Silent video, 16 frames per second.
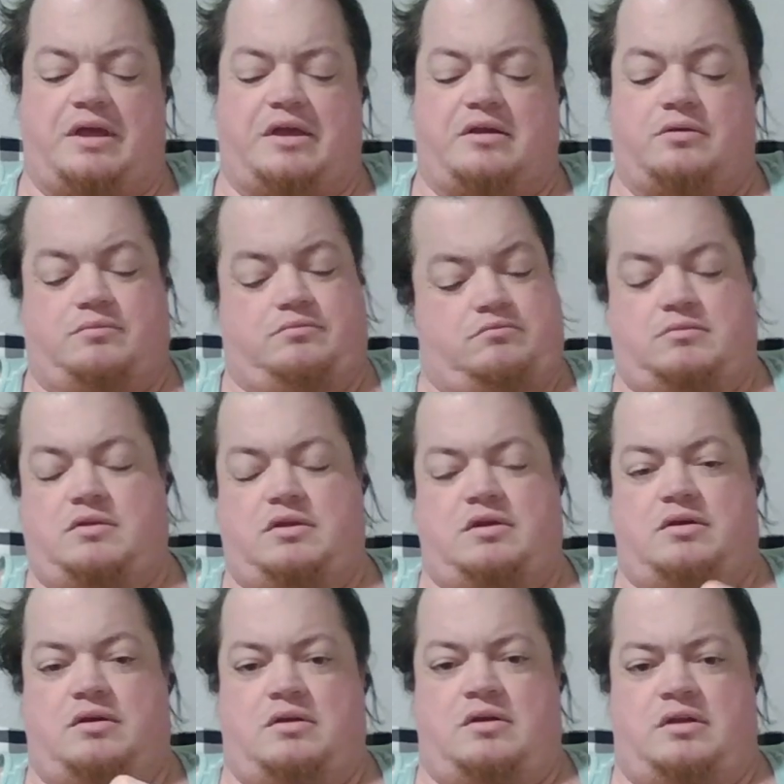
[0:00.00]
Like,
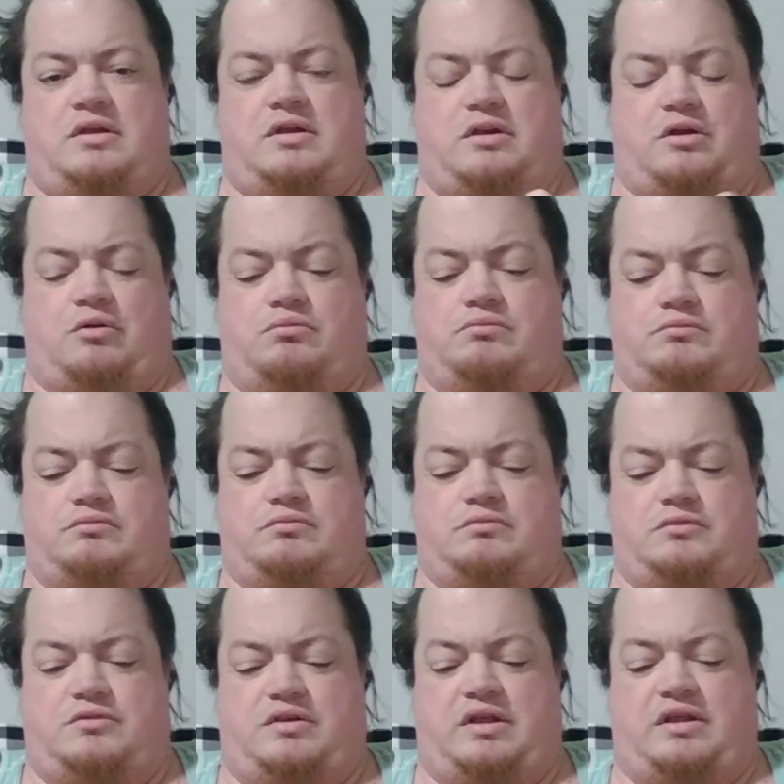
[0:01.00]
you know,
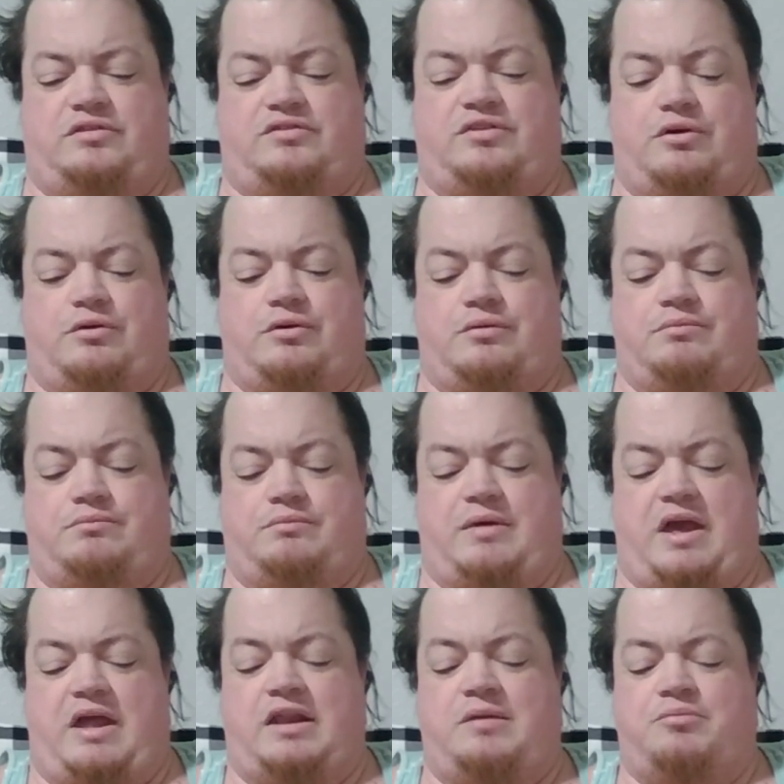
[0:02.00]
is there
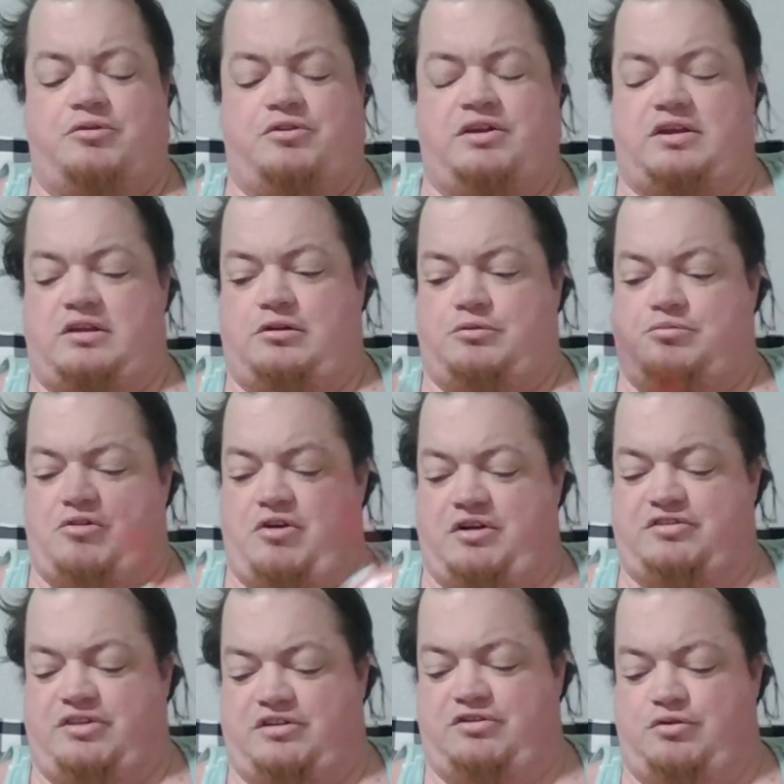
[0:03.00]
any particular
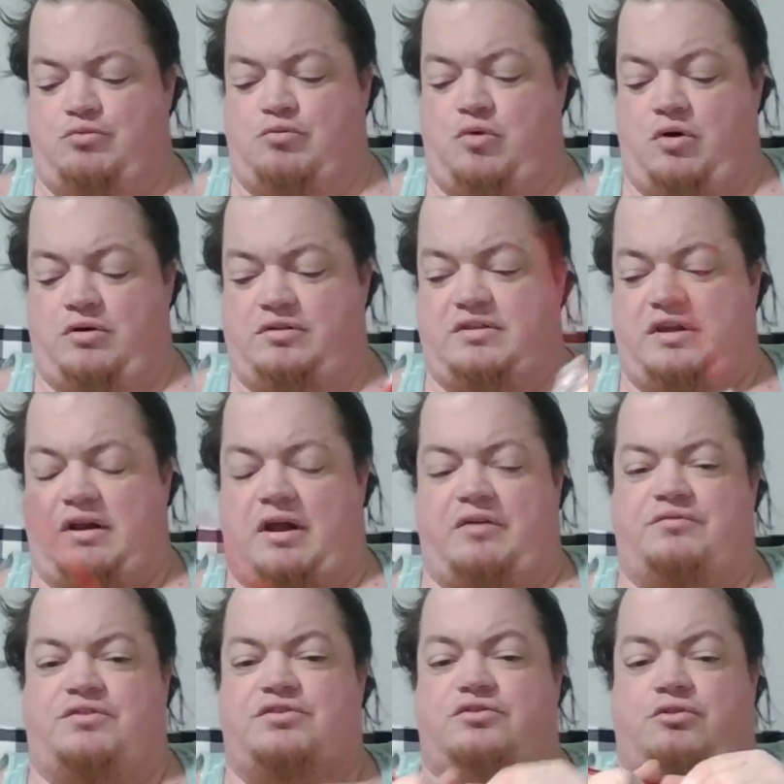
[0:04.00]
project you want, that
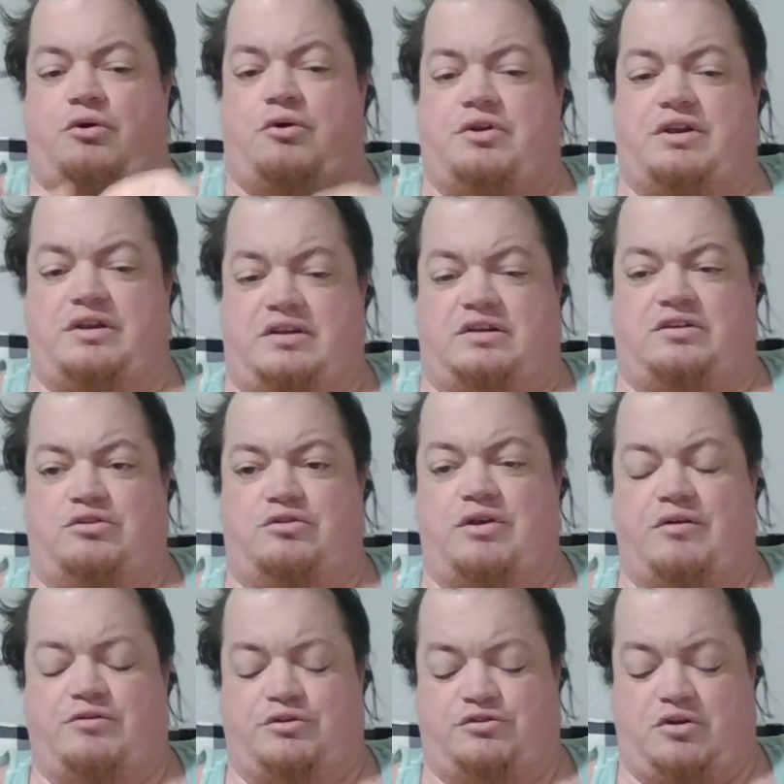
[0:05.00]
I've started and
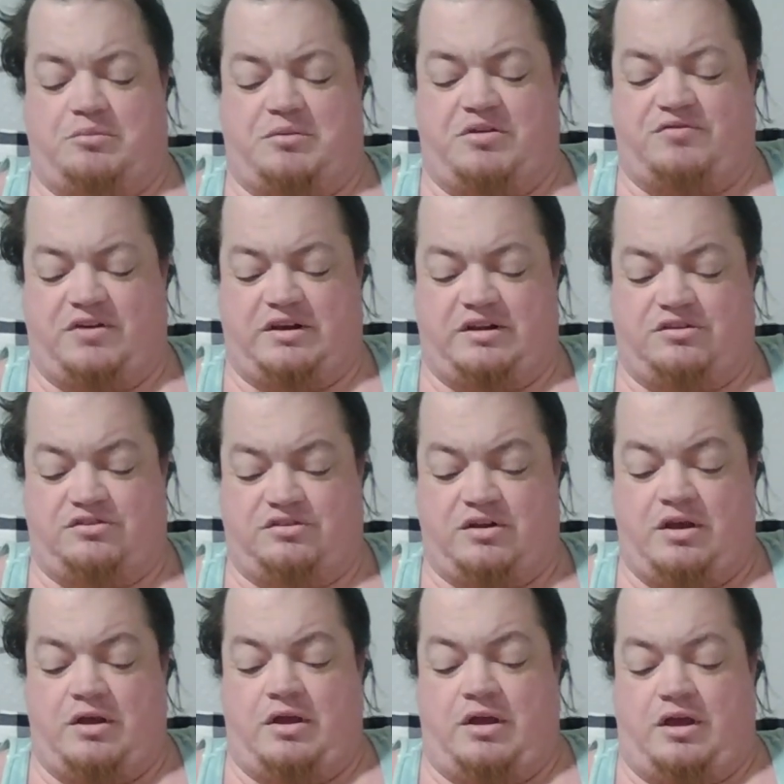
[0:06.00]
you never saw me
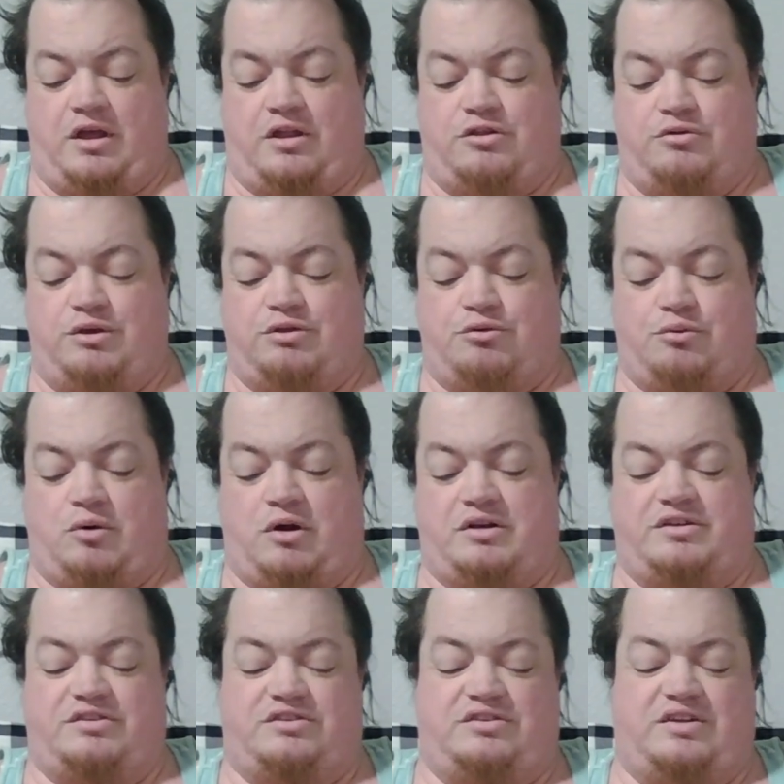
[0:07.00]
finish, and you either
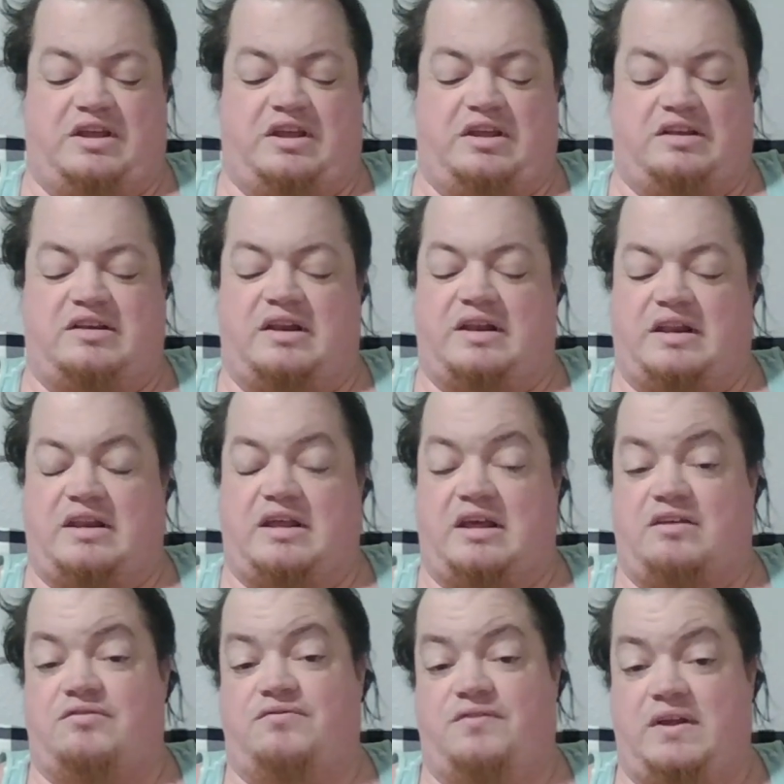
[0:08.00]
want to see did
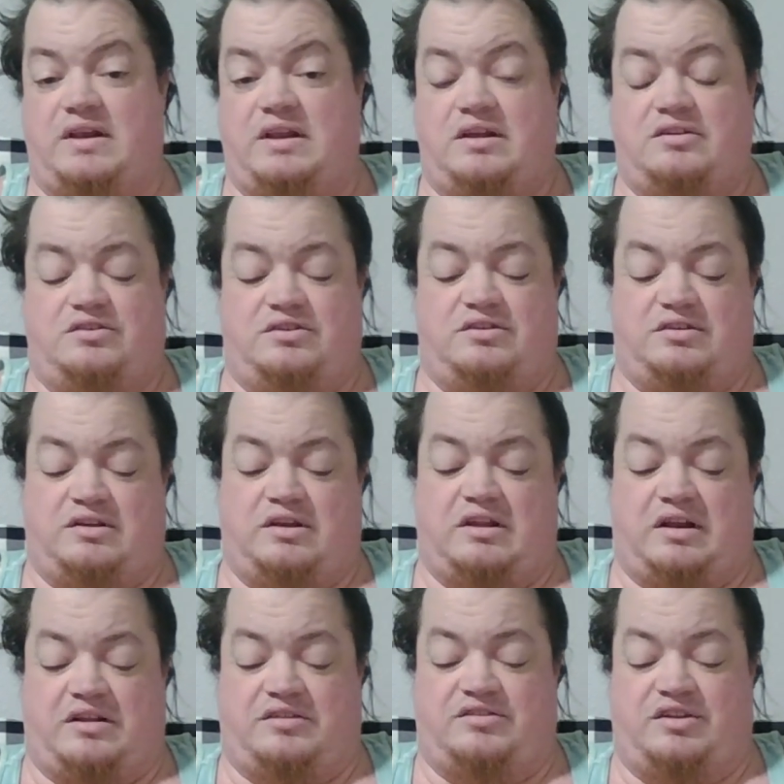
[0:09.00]
it get finished,
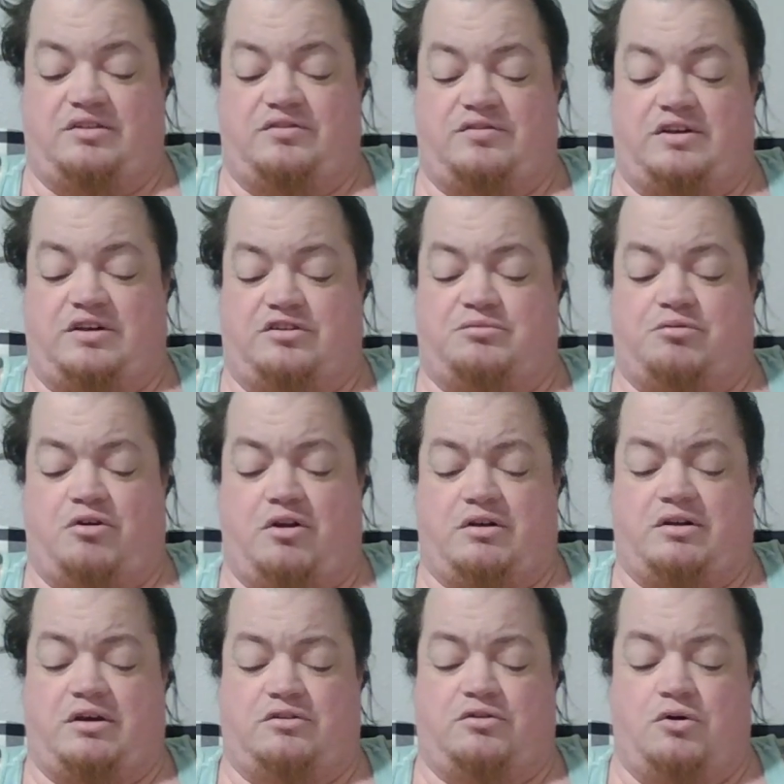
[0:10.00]
can I see the finished
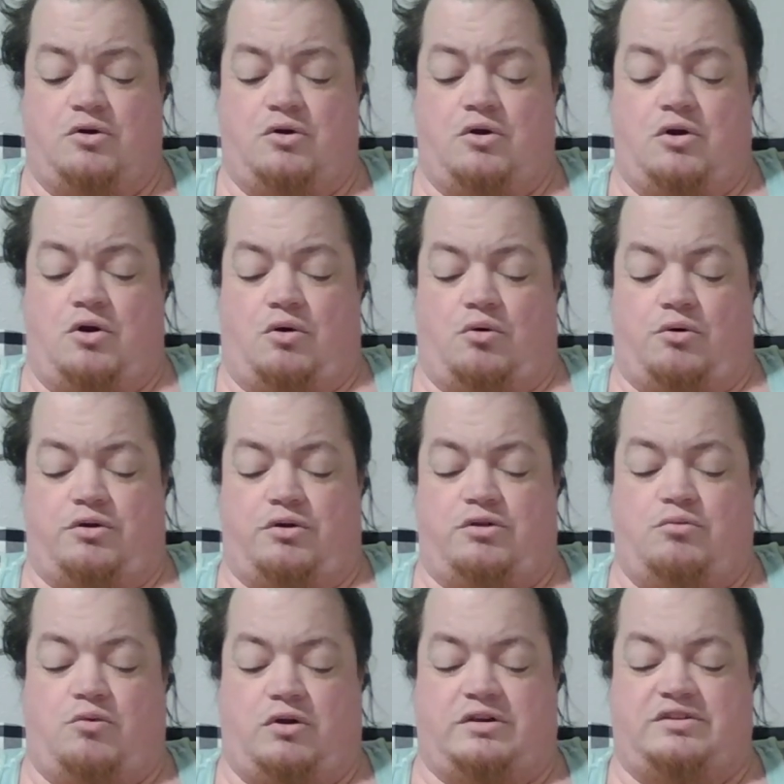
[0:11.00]
product, or
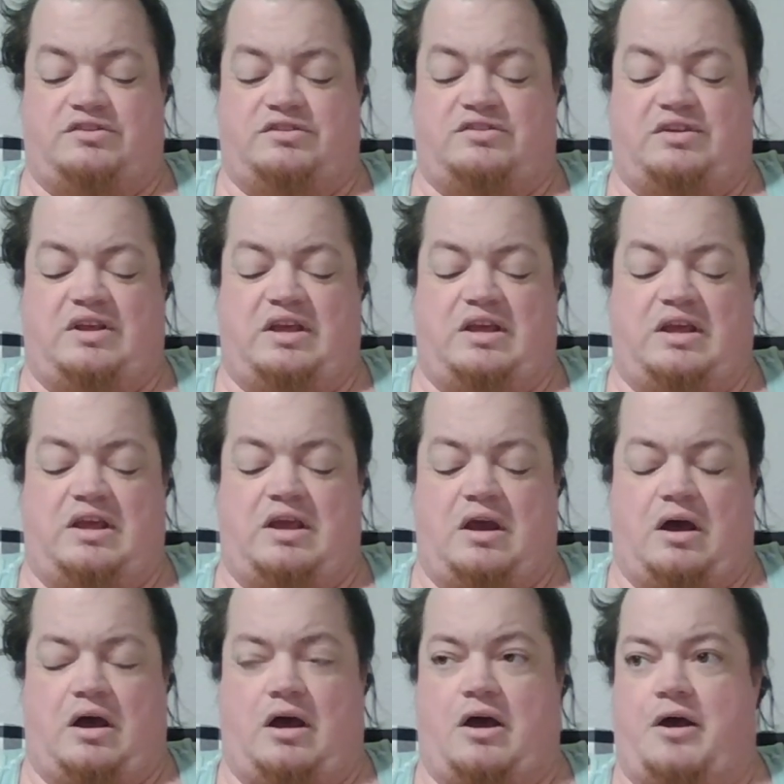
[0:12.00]
you want to
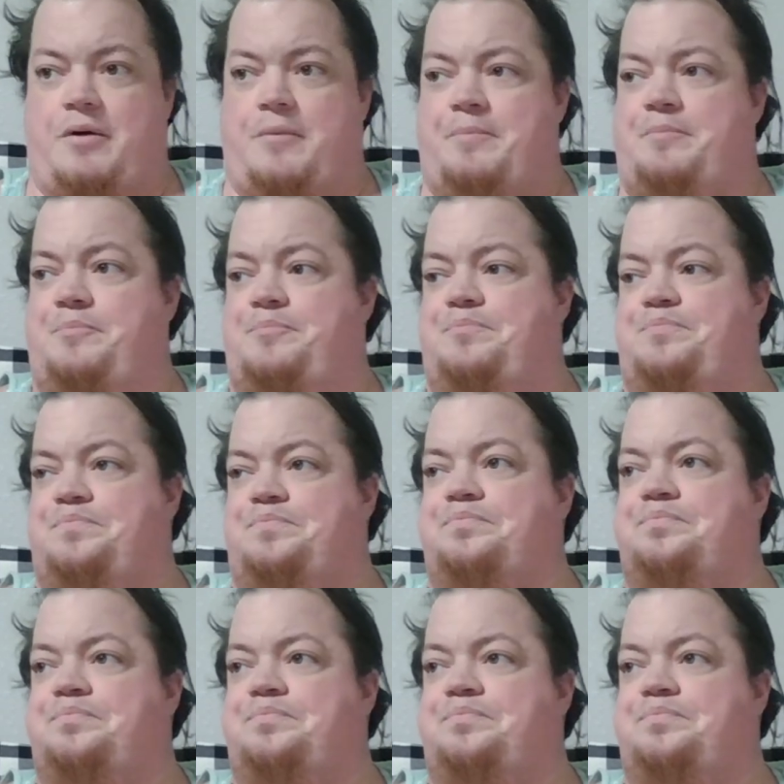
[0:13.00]
see um,